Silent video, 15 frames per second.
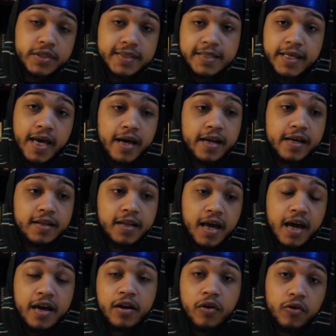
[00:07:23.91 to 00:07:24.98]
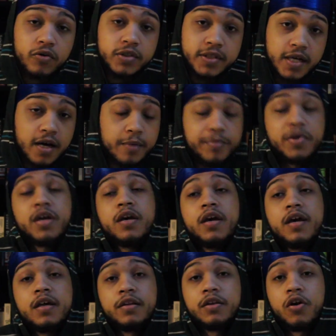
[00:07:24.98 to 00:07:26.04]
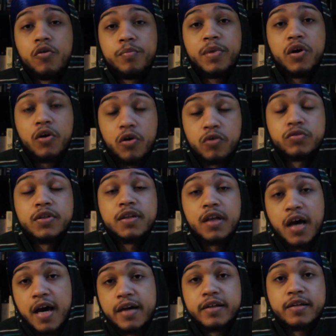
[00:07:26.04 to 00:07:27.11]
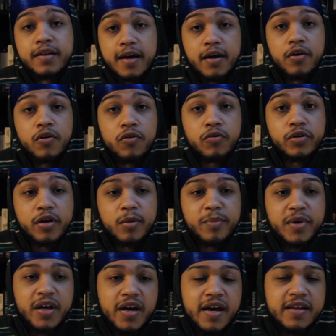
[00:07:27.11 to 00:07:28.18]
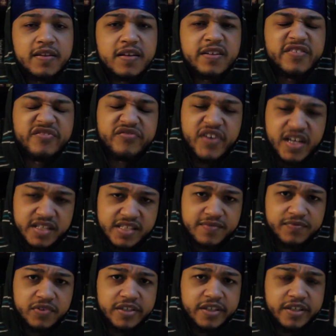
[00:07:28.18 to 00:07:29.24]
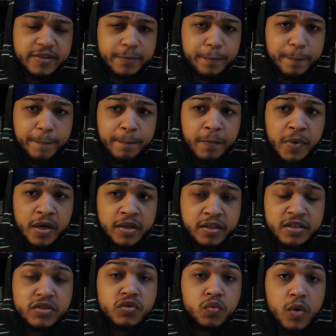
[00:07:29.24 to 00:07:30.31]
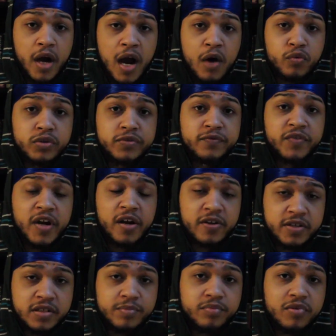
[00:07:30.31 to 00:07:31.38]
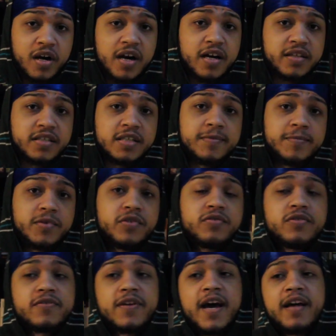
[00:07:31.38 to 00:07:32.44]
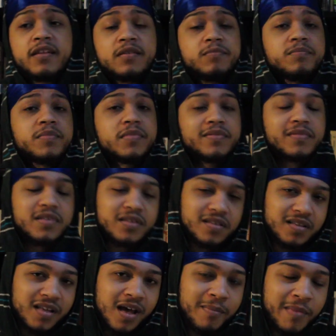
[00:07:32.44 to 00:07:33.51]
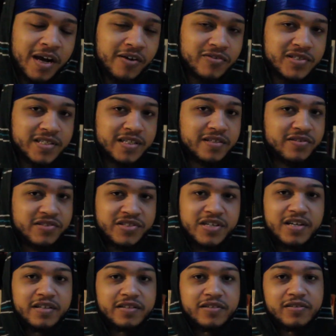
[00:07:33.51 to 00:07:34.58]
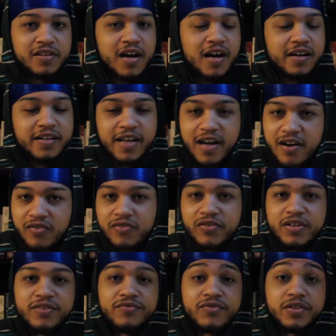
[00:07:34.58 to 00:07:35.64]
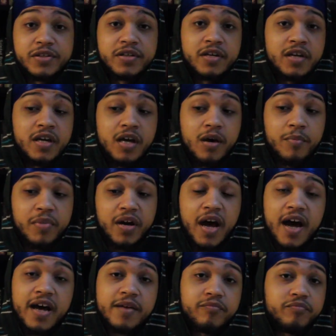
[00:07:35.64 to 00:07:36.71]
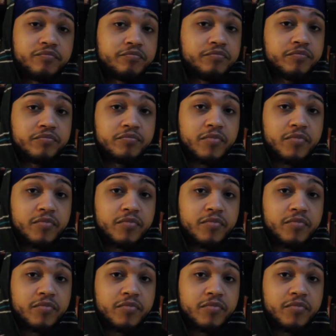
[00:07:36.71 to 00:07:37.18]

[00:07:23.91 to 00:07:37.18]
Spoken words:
We'll see how that line holds up. And lo and behold, the line did not hold up. And then defensively, this is where I was very surprised. Even though I'm not going to say they're locked down on defense, but I